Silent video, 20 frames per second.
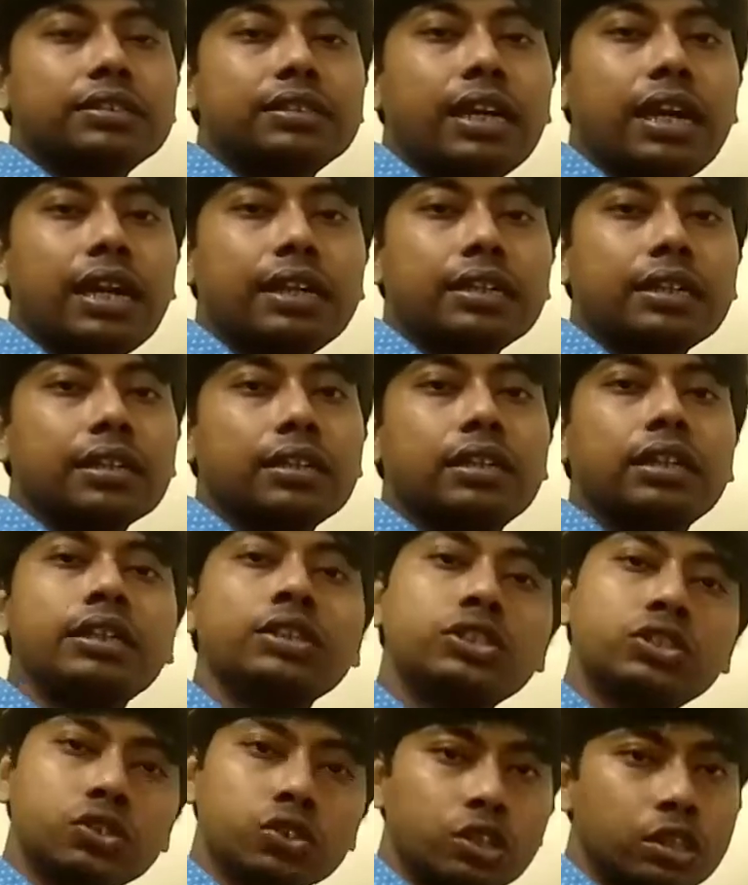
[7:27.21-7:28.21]
That
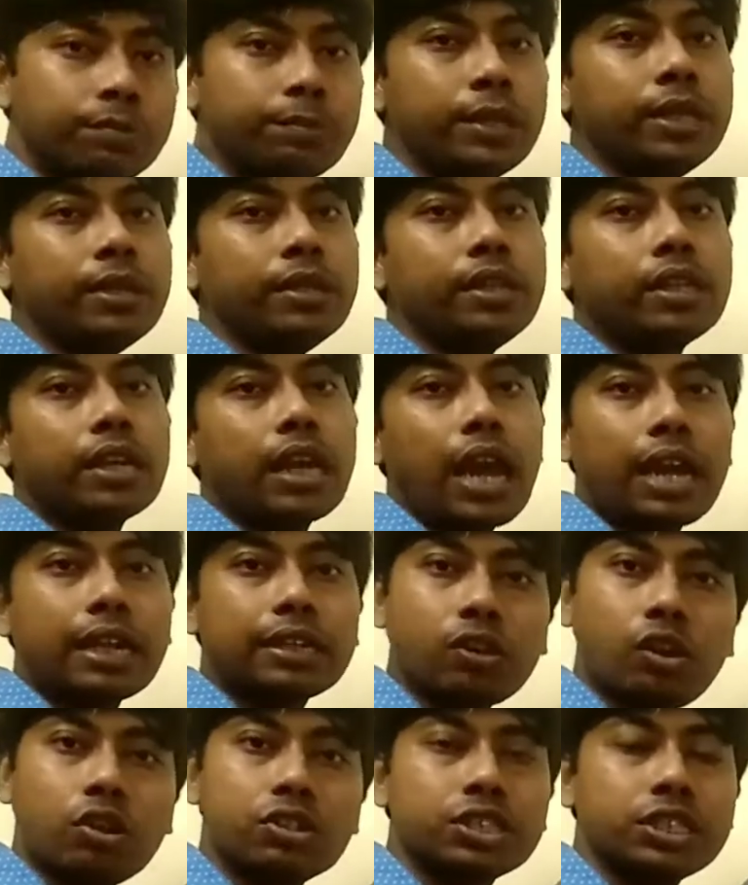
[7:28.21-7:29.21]
it should be
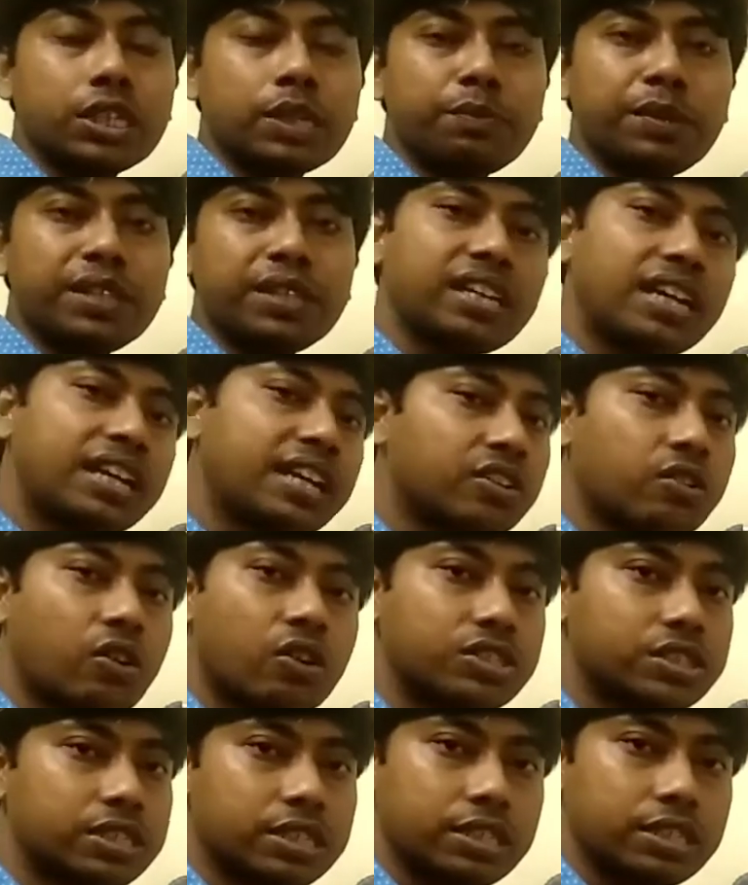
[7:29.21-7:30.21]
at constant pressure and
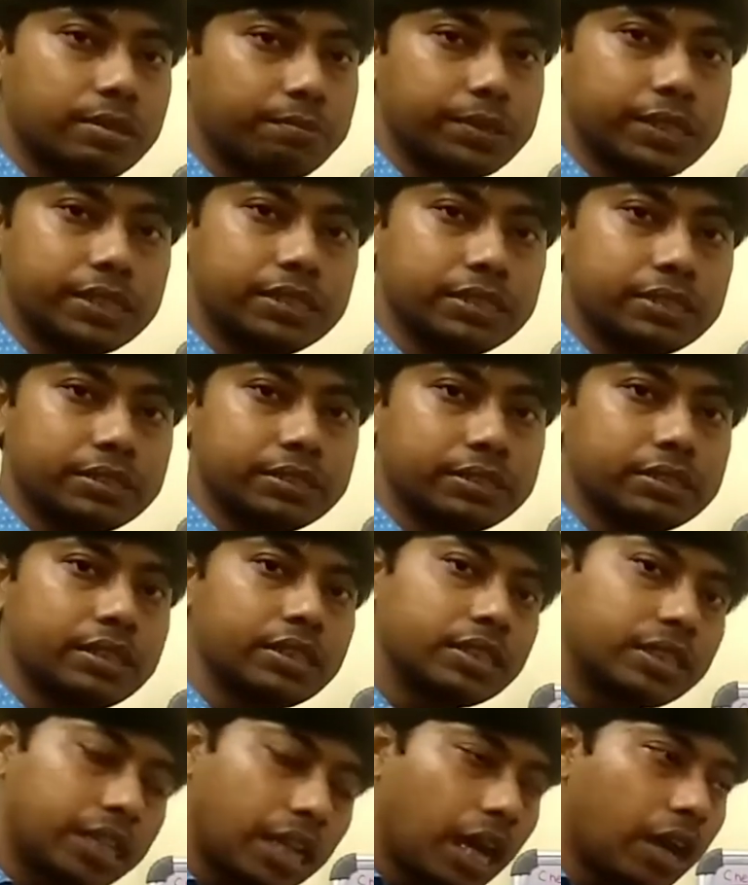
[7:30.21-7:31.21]
constant temperatures.
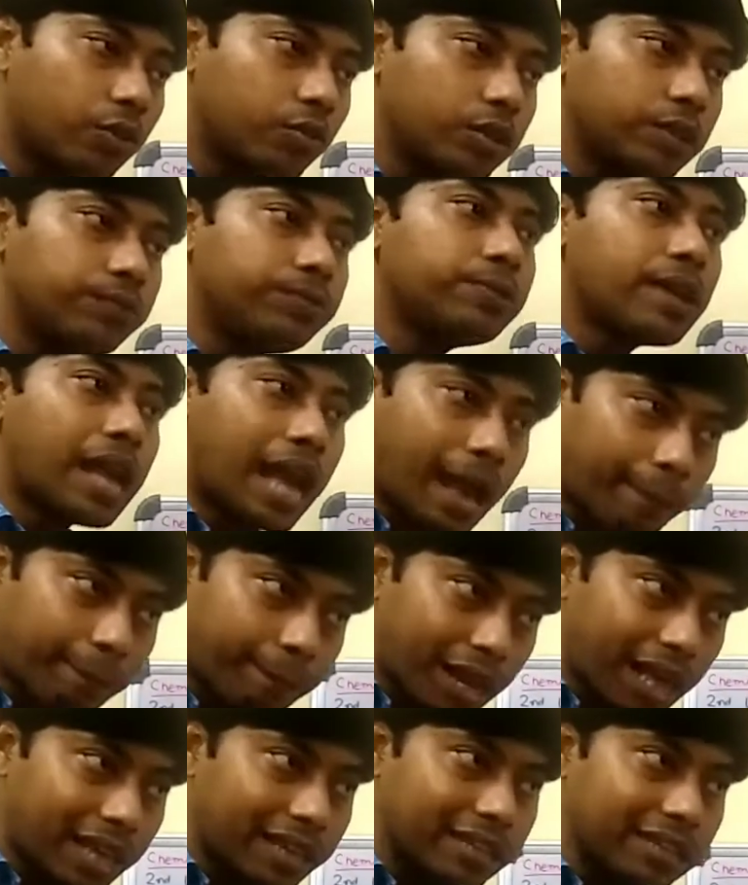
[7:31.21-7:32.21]
Now, if you
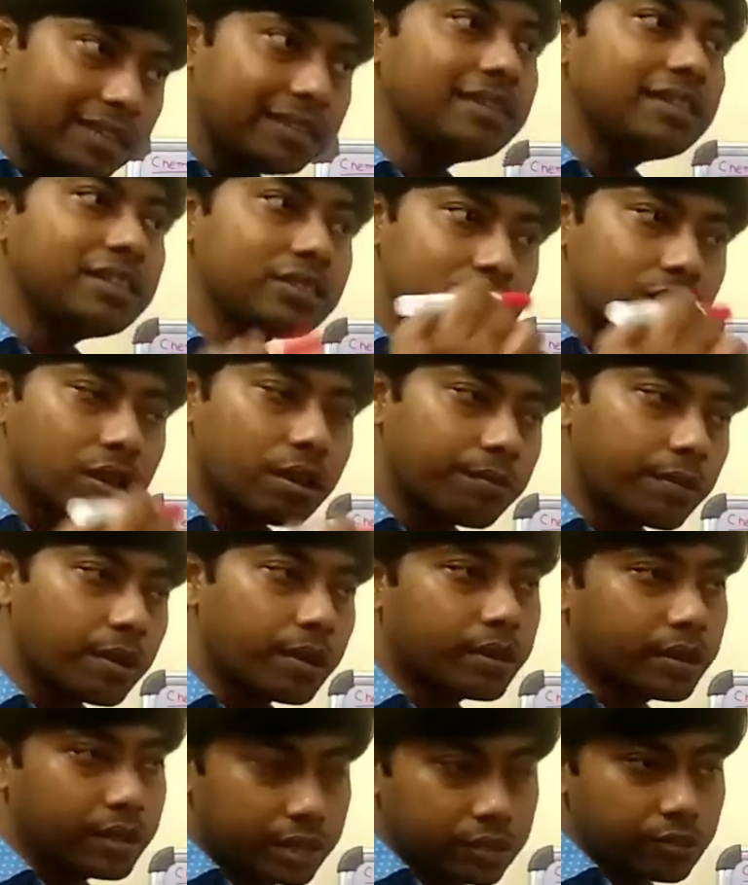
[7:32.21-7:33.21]
apply in this
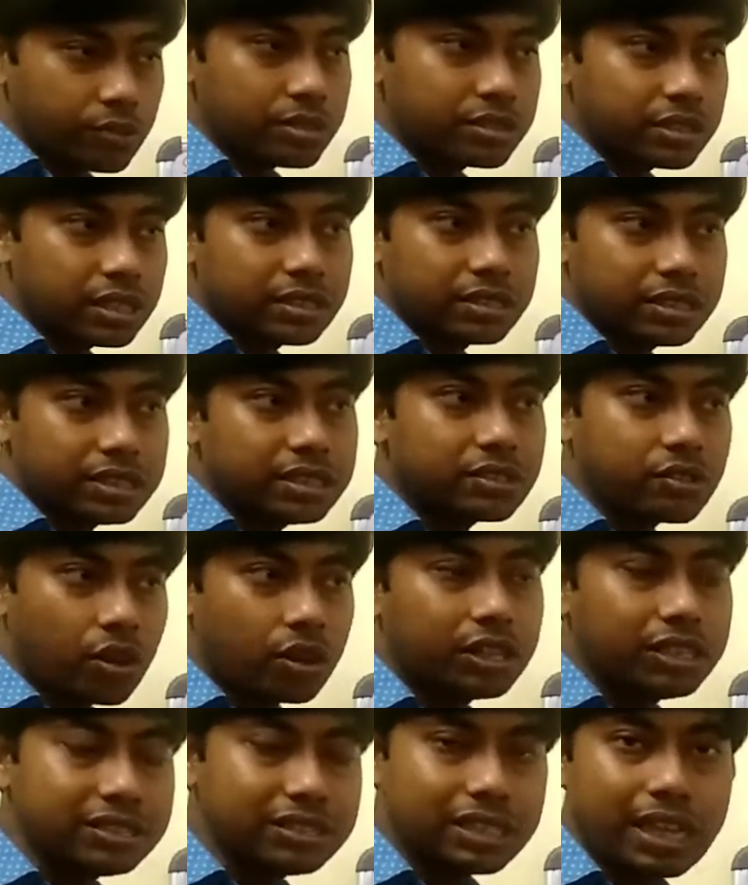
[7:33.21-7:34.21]
equation, this
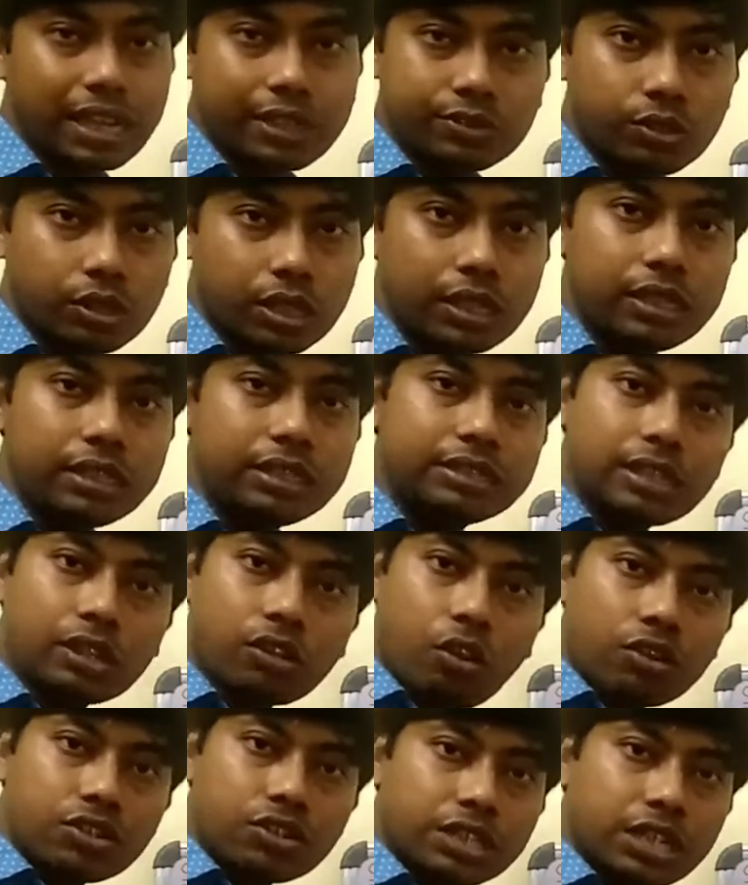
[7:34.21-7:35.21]
condition actually is
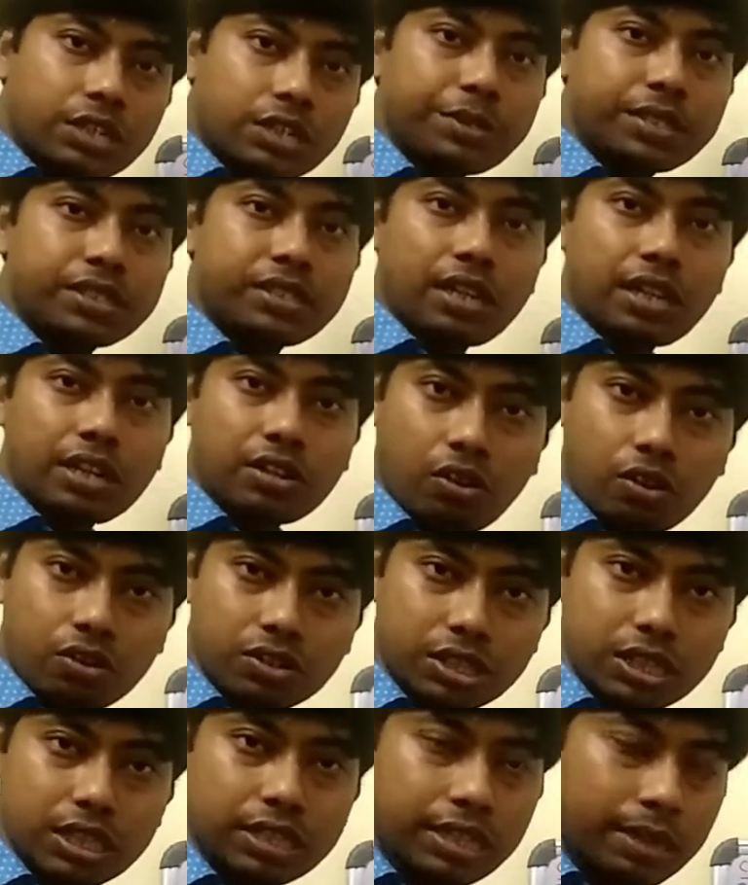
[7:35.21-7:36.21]
a constant pressure and
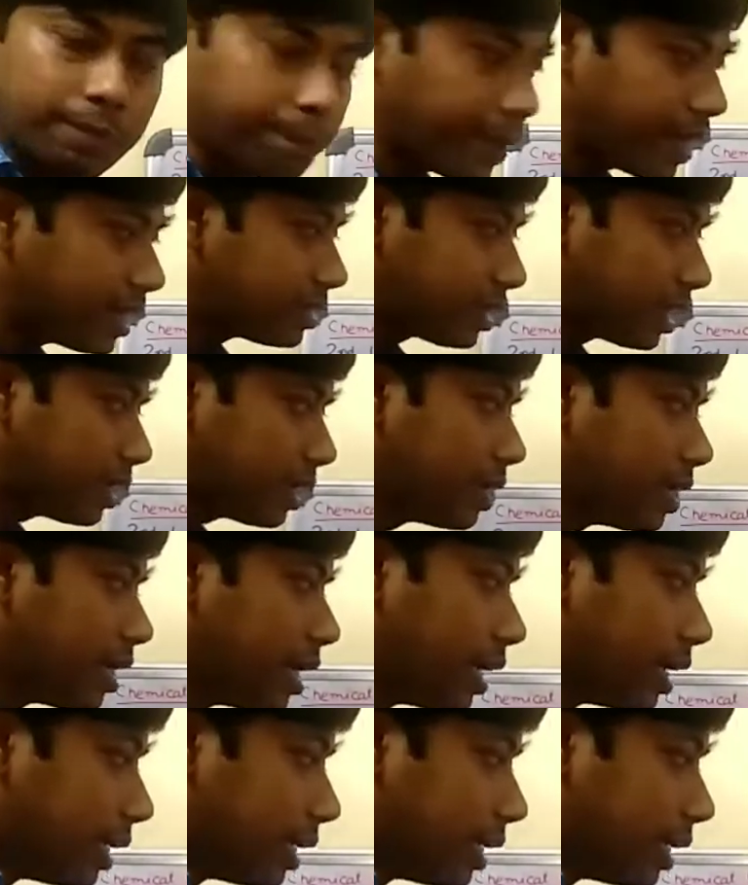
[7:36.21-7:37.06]
constant temperature.